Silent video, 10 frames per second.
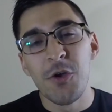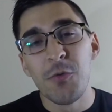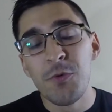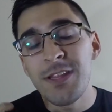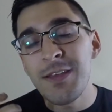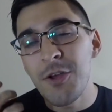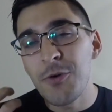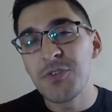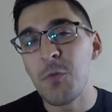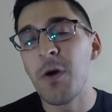really
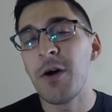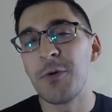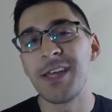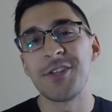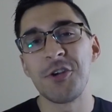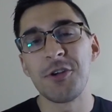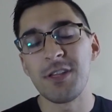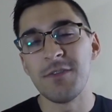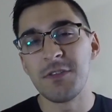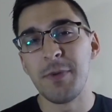goes well with that dark
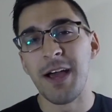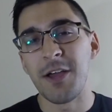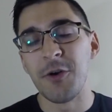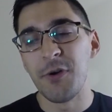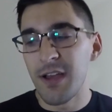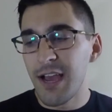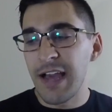leaf tobacco.